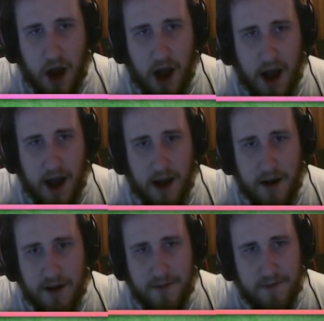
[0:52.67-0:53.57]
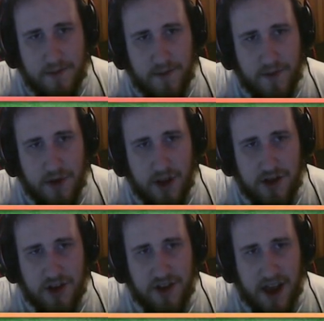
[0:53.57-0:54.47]
Let's
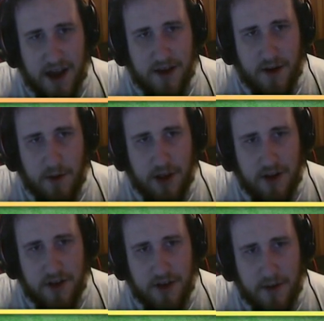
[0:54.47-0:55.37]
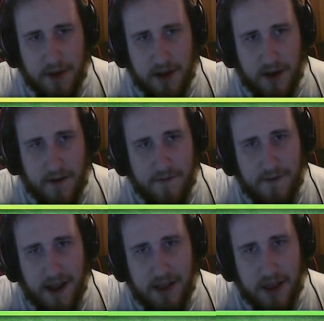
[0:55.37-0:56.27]
just say someone does something to
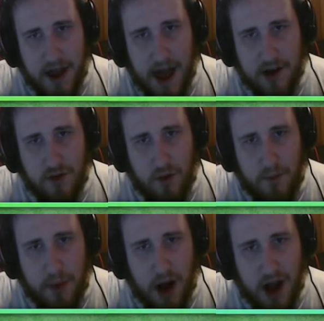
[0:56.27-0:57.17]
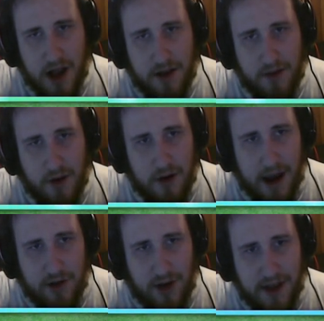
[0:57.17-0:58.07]
defend the actual pawn,
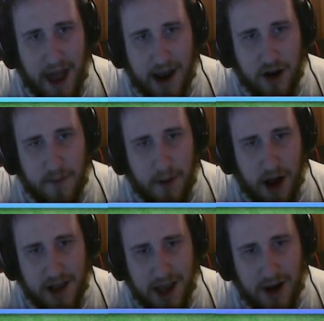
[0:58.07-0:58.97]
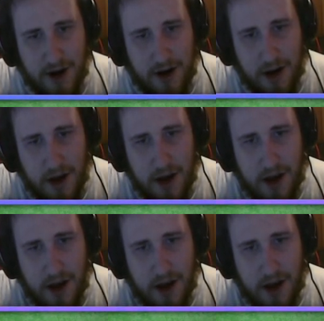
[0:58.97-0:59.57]
or actually attack your pawn here.